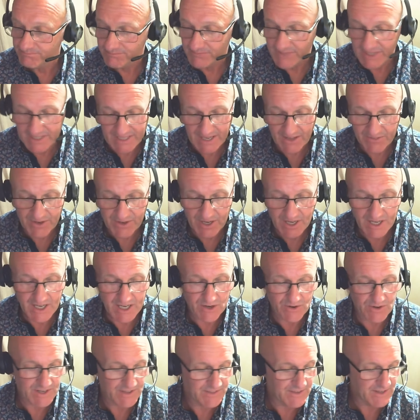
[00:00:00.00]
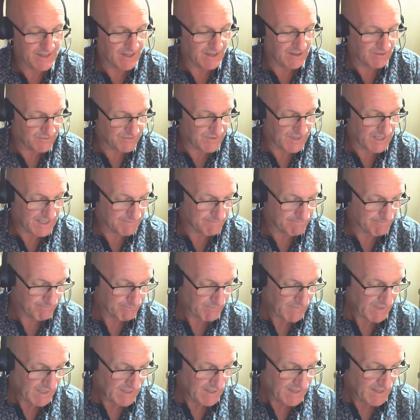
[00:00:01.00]
another area that I've
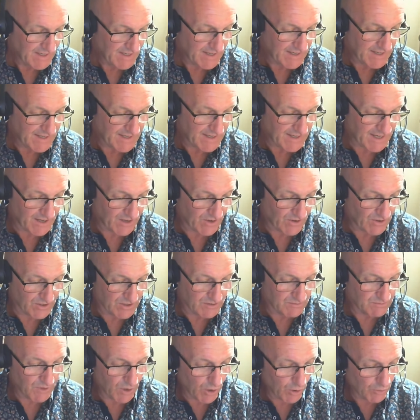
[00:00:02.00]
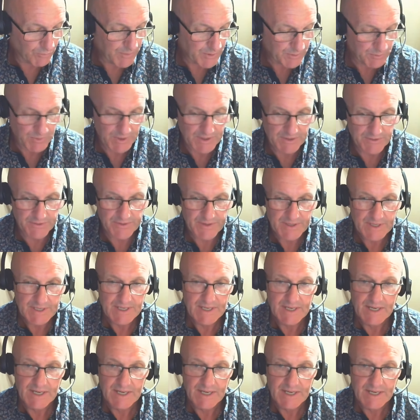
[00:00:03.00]
had a long involvement with.